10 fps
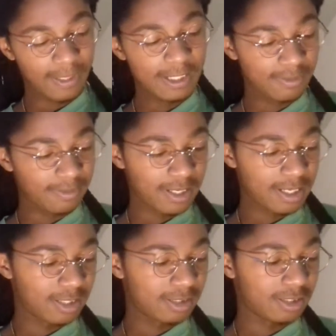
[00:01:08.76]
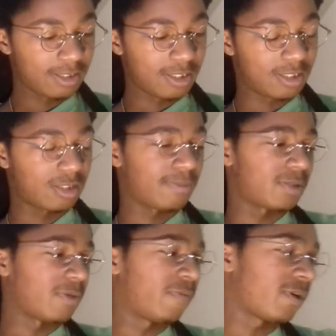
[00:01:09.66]
Let's get into this
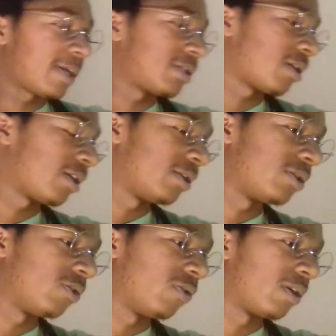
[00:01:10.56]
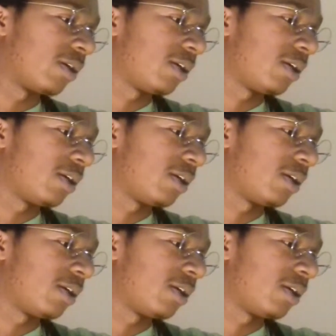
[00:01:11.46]
bitch, bro. Before I got to talking, let's do it.